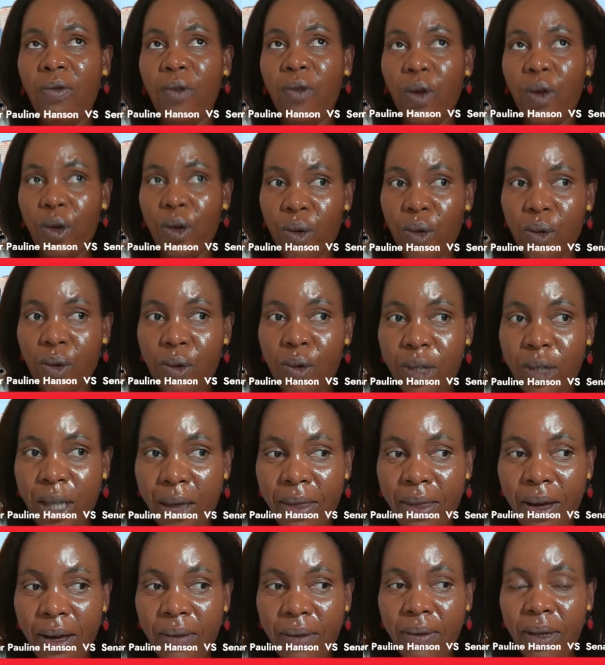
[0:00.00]
for you,
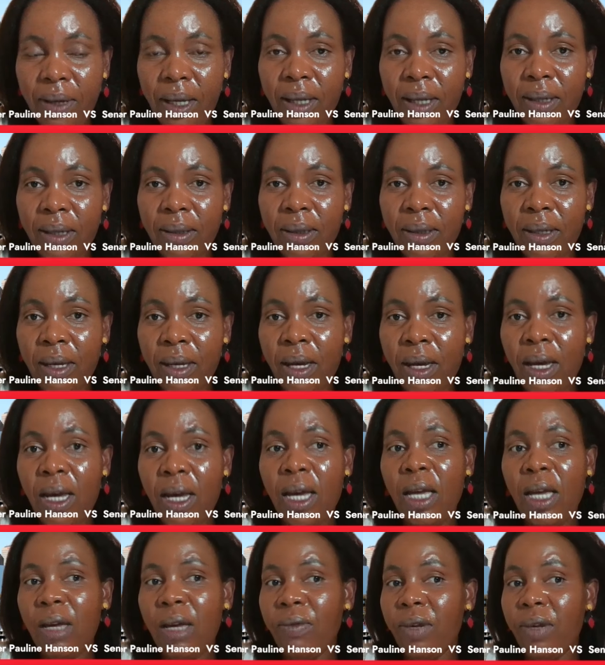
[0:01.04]
South African,
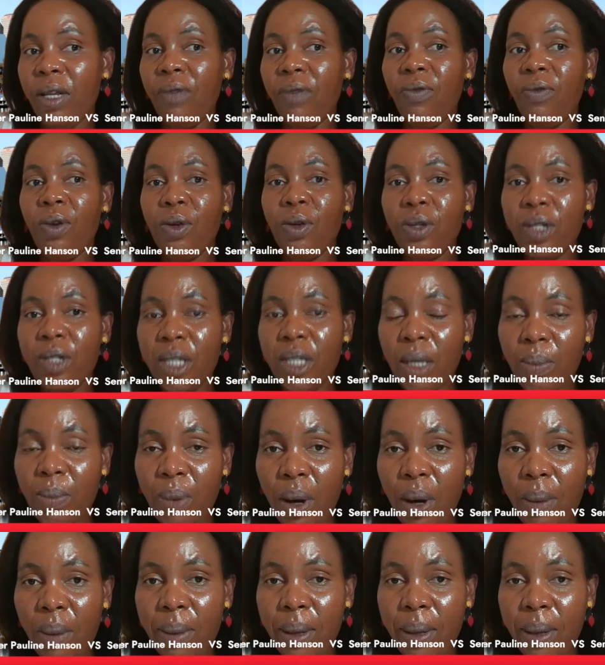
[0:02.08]
even if you see
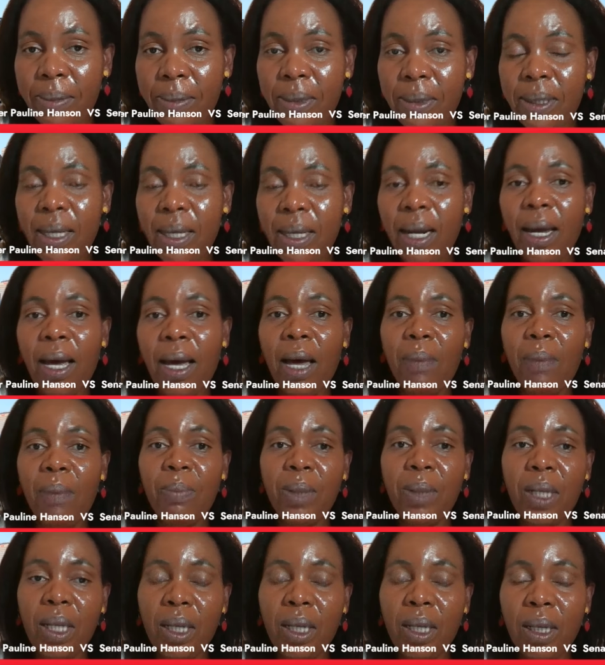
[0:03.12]
problems that are
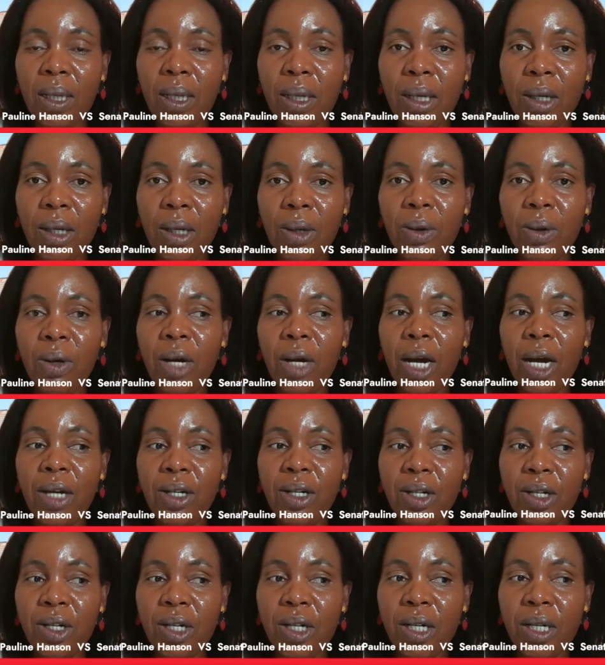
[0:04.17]
happening in your
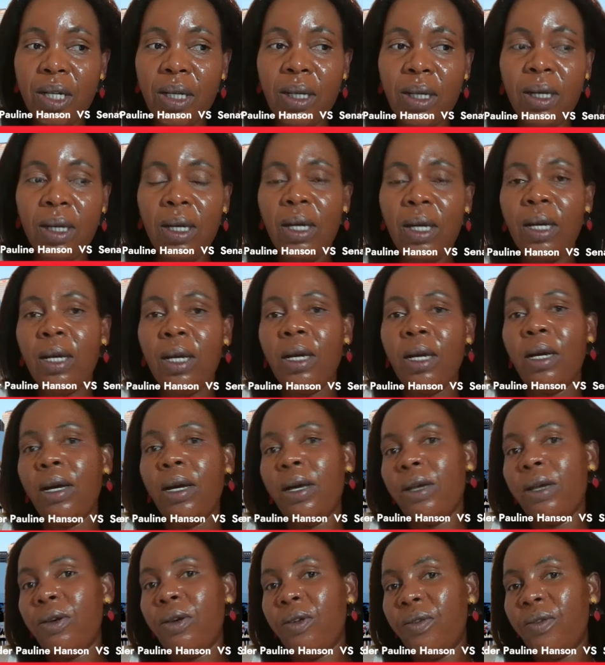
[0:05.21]
country,
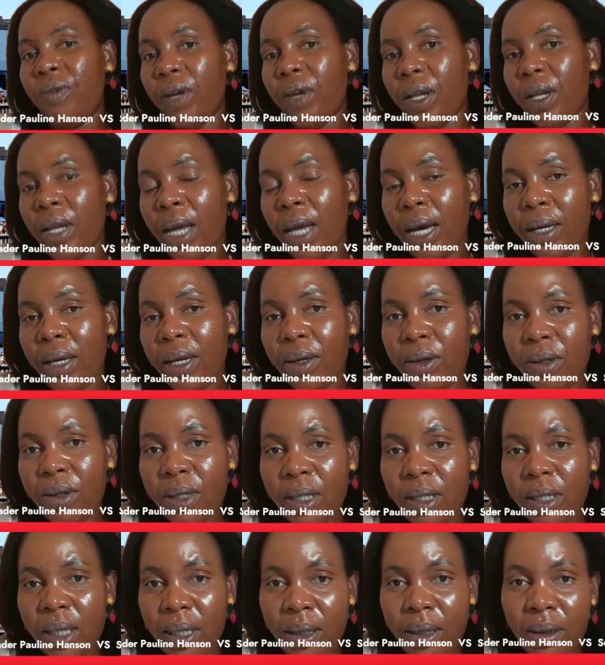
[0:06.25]
and you feel like you're
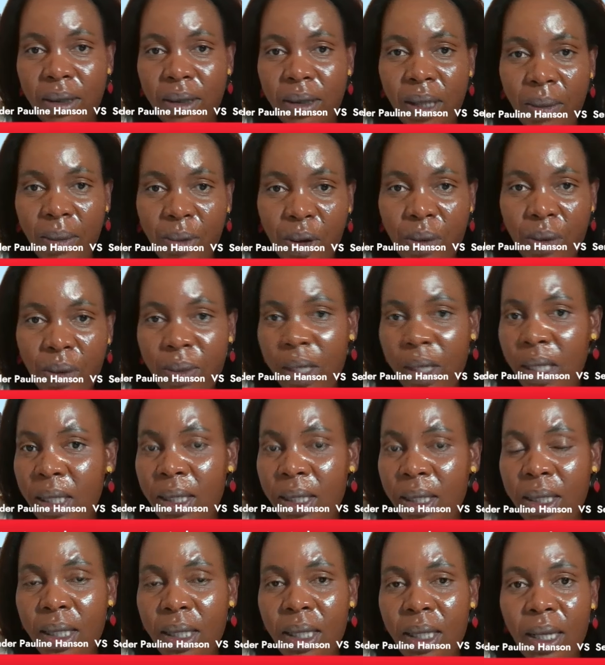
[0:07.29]
still some
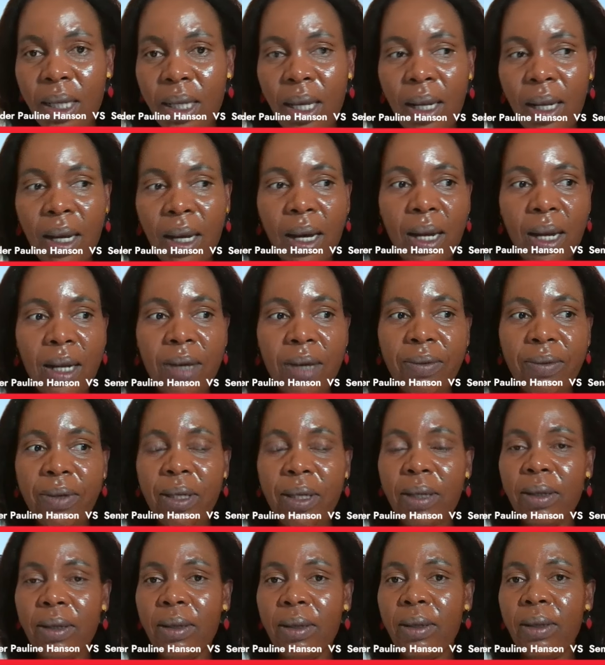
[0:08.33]
community that are
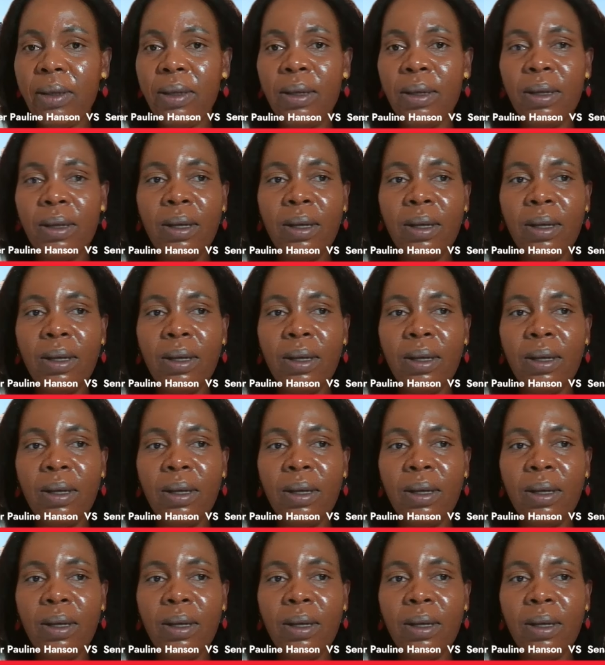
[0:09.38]
living